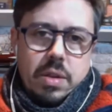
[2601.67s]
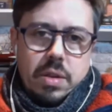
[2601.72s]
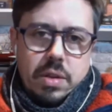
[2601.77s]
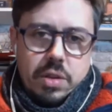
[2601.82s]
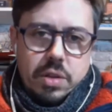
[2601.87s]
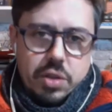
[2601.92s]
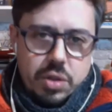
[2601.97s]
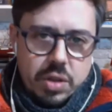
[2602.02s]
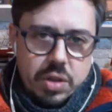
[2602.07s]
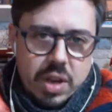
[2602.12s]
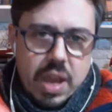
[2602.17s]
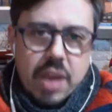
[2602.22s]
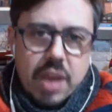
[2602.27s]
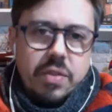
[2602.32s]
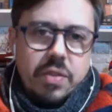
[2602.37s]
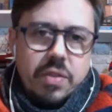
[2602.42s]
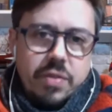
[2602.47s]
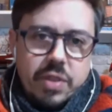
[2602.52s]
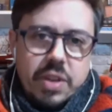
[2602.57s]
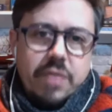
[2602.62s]
It should
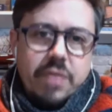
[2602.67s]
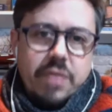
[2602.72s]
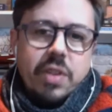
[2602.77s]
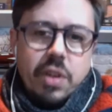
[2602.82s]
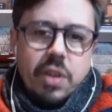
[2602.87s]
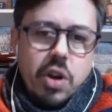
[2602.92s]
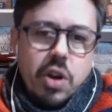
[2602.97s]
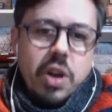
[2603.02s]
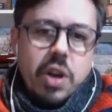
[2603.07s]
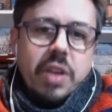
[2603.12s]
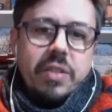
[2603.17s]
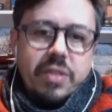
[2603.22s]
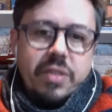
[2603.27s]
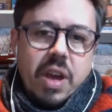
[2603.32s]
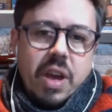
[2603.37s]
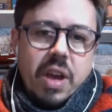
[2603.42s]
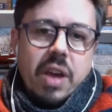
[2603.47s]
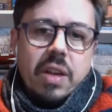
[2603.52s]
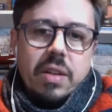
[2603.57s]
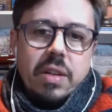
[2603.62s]
cater for different learning
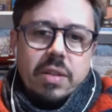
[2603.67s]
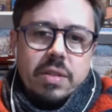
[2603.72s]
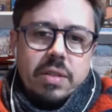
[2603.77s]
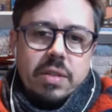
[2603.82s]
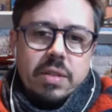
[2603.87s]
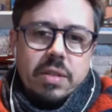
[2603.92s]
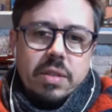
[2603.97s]
styles.